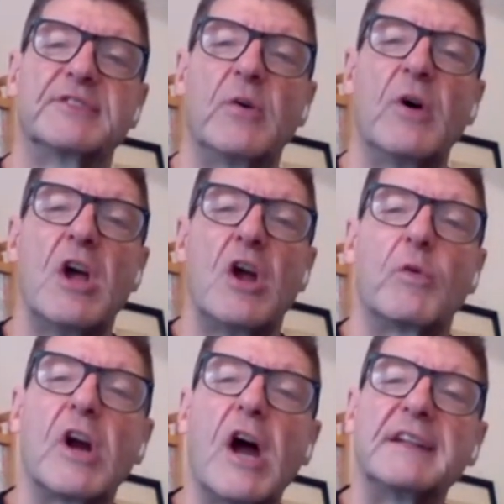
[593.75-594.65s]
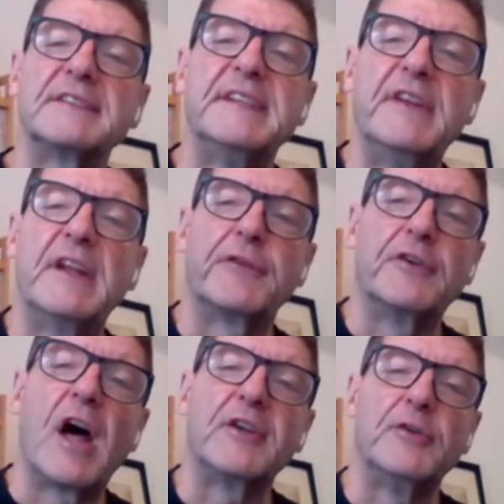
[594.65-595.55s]
So regardless, even if you're
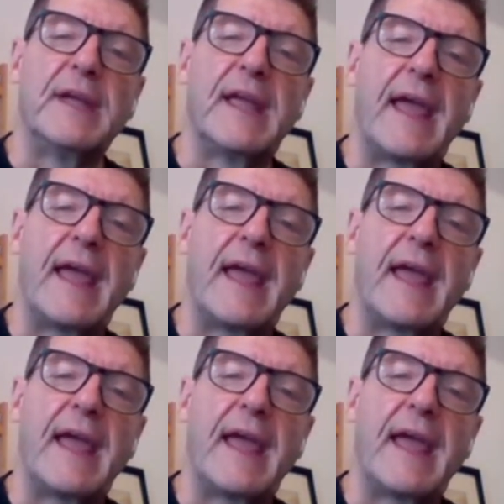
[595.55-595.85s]
not doing